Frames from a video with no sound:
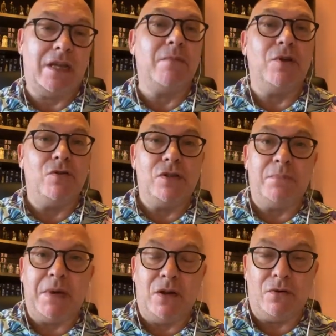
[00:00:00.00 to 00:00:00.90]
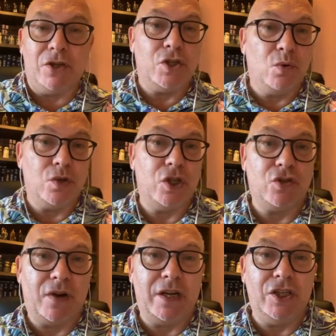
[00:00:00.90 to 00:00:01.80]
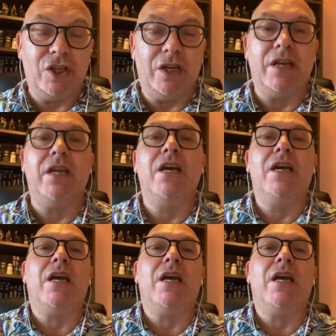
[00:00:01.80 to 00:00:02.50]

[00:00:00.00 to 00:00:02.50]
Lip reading: Get them used to being on a shorter train journey,